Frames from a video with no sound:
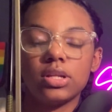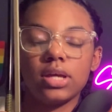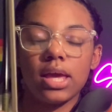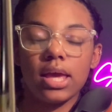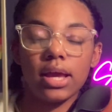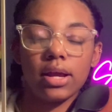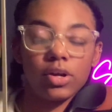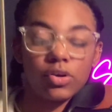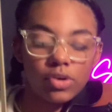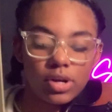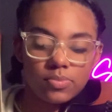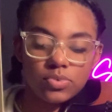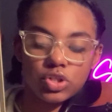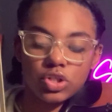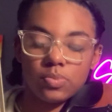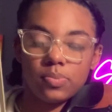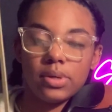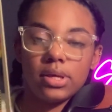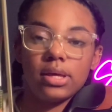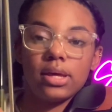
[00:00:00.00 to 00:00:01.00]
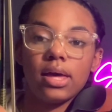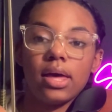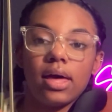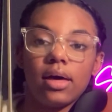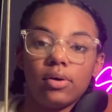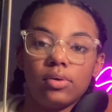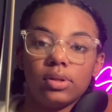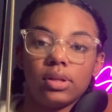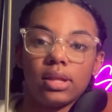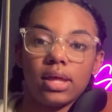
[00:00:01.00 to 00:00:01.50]
and grip should be
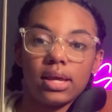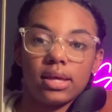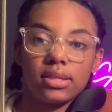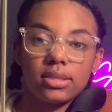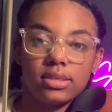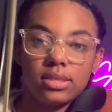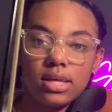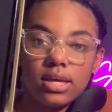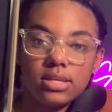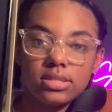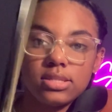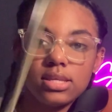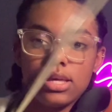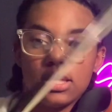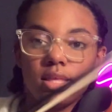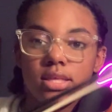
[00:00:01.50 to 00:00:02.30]
held like this.